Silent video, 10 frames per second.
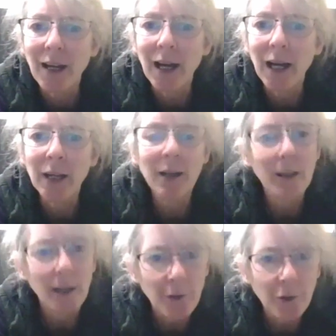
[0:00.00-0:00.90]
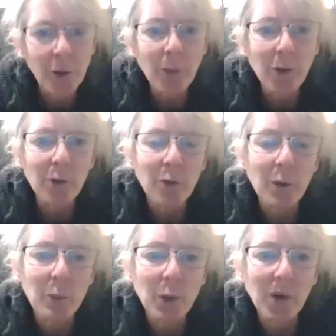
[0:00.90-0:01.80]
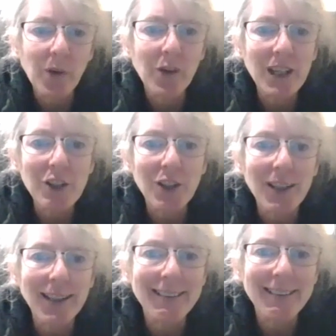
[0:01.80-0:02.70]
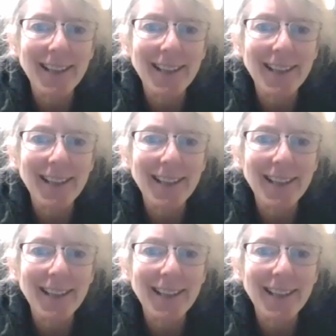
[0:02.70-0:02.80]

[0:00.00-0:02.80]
And in terms of the Buddha's teachings,